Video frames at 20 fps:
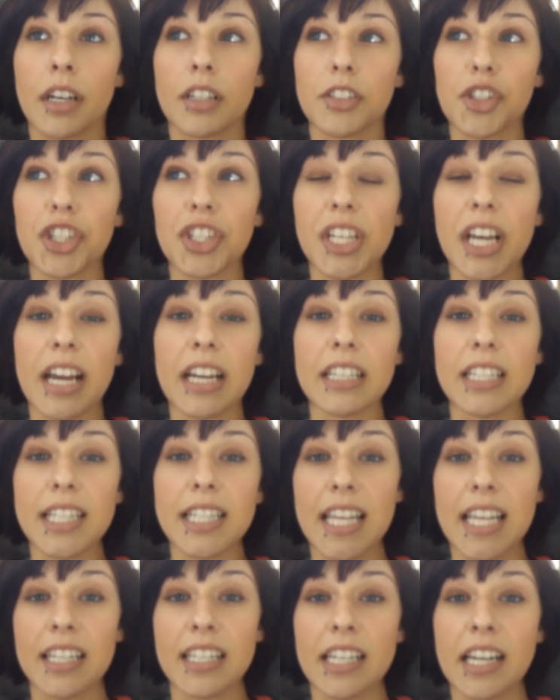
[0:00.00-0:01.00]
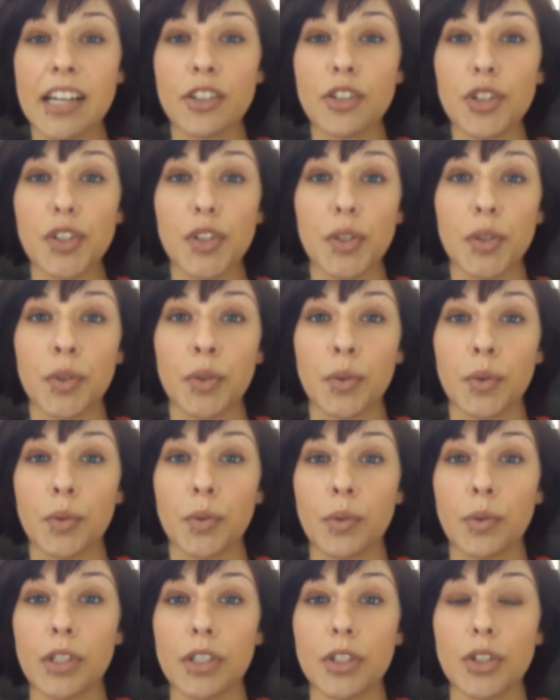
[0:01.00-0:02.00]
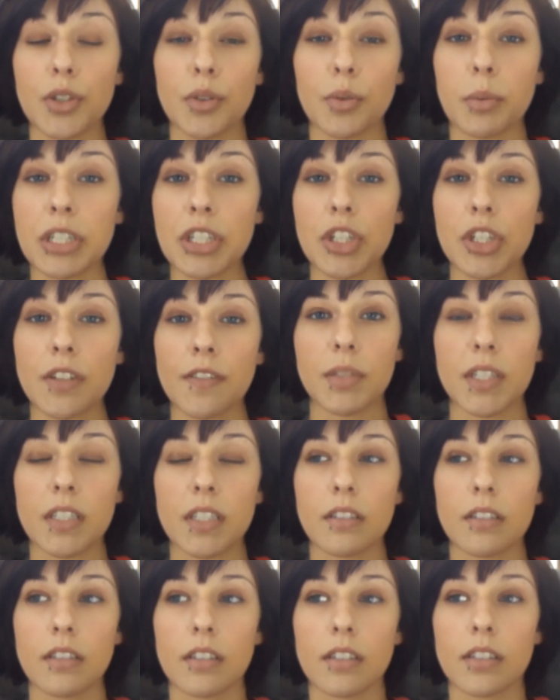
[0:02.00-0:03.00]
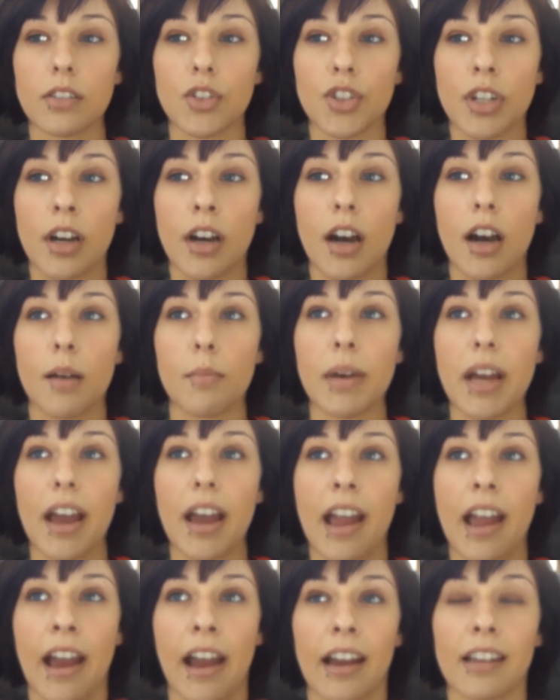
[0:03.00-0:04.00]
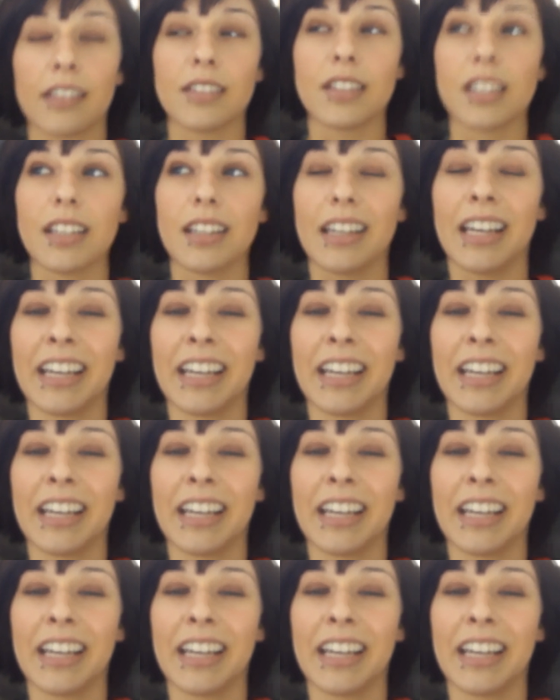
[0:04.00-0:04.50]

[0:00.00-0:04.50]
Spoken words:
just kind of send it out to a bunch of different job ads.